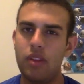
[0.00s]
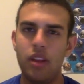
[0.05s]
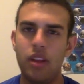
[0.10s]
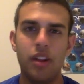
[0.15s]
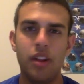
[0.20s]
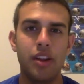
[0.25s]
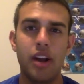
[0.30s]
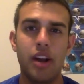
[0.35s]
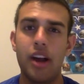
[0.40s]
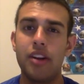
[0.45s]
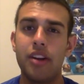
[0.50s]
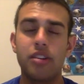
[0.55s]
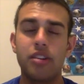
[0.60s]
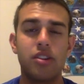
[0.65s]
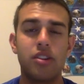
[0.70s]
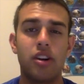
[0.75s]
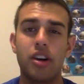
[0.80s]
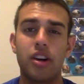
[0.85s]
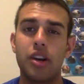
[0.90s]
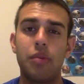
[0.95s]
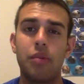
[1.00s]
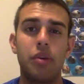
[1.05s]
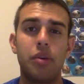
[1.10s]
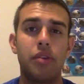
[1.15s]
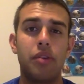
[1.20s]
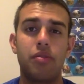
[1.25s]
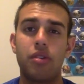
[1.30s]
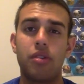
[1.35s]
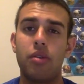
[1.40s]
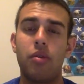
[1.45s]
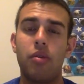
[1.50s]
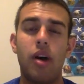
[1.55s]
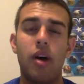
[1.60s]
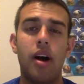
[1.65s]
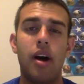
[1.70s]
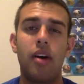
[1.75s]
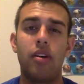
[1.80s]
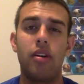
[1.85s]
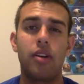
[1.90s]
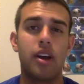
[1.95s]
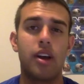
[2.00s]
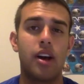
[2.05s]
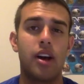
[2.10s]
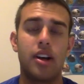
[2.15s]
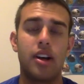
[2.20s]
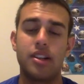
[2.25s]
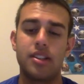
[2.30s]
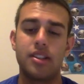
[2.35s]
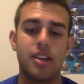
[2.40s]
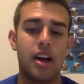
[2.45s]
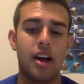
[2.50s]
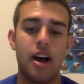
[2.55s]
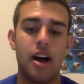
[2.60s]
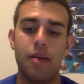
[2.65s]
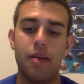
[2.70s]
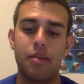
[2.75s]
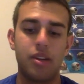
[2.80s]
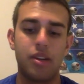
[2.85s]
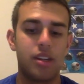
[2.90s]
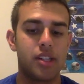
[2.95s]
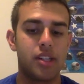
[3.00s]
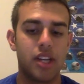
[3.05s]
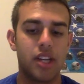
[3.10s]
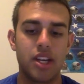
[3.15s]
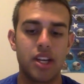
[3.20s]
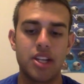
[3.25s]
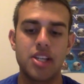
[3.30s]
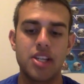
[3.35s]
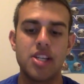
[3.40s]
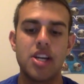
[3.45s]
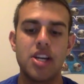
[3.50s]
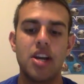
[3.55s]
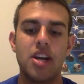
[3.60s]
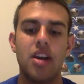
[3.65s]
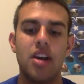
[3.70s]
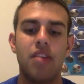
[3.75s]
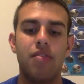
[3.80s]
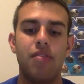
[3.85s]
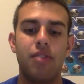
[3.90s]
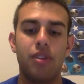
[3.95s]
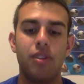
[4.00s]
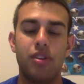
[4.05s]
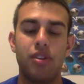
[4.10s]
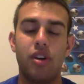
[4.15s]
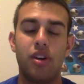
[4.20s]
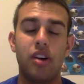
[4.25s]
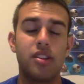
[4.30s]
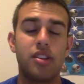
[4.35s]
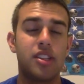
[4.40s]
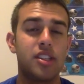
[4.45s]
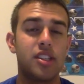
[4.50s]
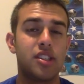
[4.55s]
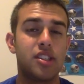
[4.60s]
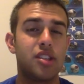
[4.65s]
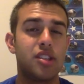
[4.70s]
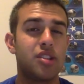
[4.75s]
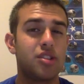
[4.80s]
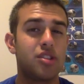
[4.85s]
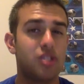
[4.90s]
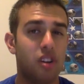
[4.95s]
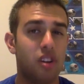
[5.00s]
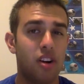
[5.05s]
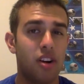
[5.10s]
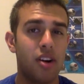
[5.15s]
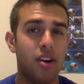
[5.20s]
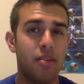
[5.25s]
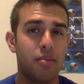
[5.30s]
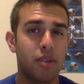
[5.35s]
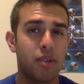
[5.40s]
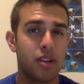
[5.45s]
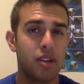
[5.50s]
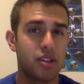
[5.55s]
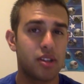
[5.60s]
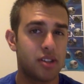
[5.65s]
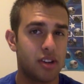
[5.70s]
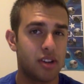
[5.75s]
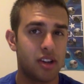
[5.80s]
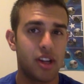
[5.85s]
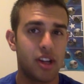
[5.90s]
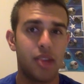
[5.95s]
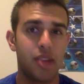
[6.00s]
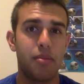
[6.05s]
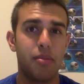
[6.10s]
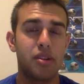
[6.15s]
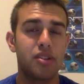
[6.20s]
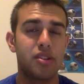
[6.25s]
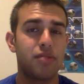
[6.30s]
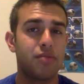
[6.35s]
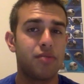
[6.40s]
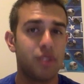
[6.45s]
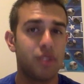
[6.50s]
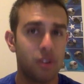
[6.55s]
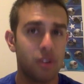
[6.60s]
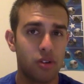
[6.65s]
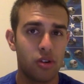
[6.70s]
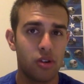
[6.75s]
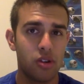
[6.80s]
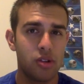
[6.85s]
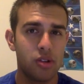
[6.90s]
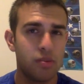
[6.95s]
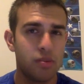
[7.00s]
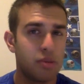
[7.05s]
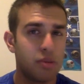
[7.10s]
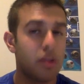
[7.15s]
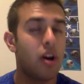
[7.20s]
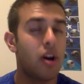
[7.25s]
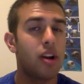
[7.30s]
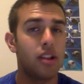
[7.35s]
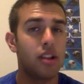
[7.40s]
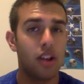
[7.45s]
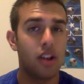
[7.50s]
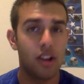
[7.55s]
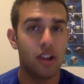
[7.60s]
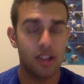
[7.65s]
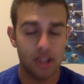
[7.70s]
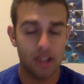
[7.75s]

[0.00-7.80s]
Niners aren't going to win for a while, guys. I'm going to take Phil Dawson is a start because they're going to get a bunch of field goals, but not a lot of